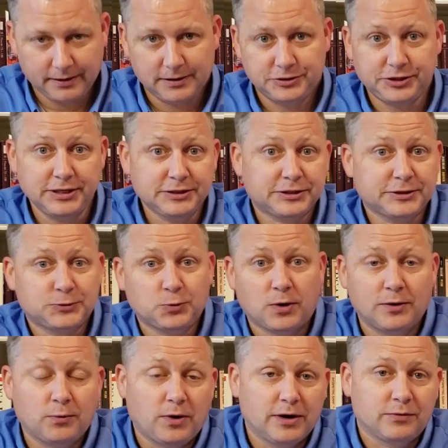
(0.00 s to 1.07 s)
Genesis
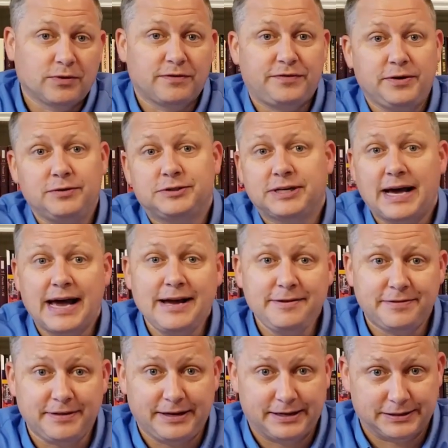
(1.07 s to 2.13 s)
1:1 refutes
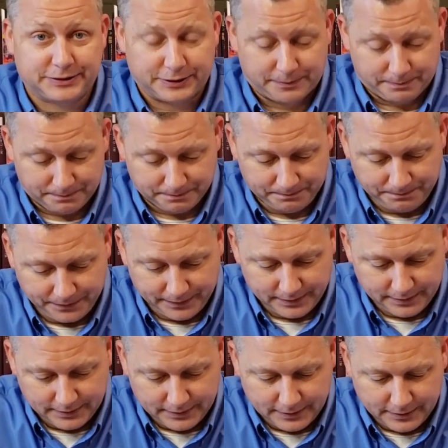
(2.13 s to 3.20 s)
atheism
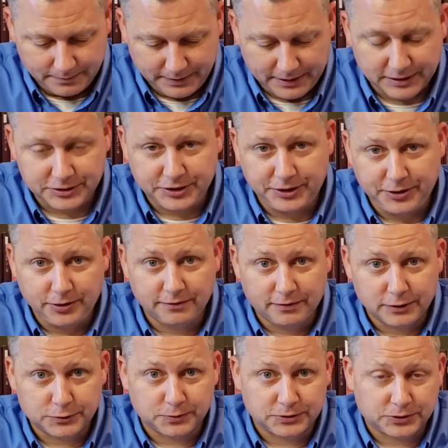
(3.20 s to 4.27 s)
because the
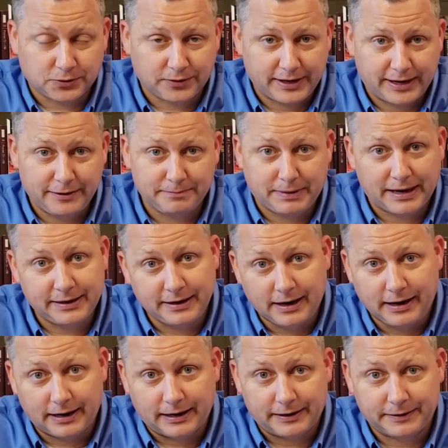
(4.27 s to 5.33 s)
universe was created by
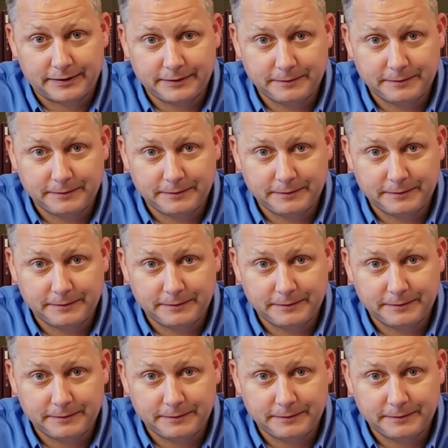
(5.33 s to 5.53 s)
God.